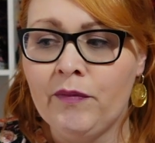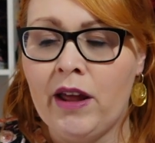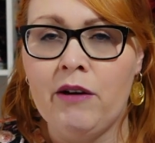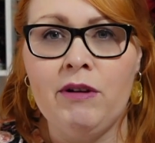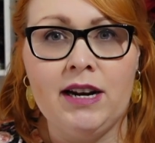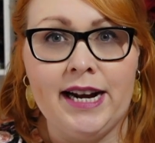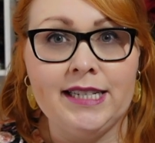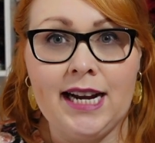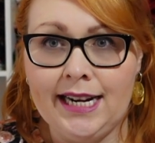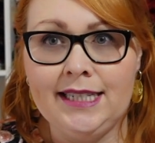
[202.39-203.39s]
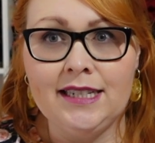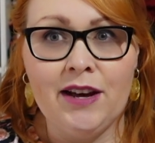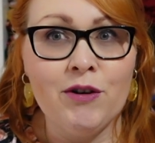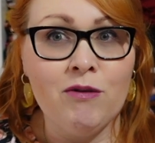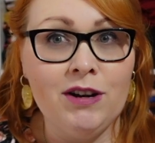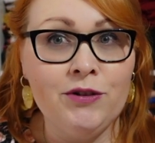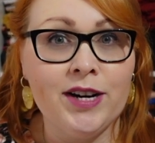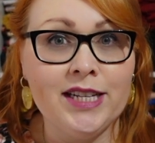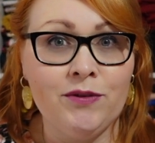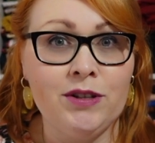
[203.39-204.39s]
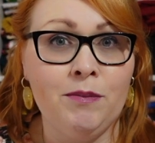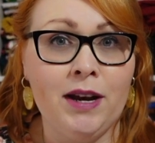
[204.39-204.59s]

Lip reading: and I realised I didn't have a green dress for St.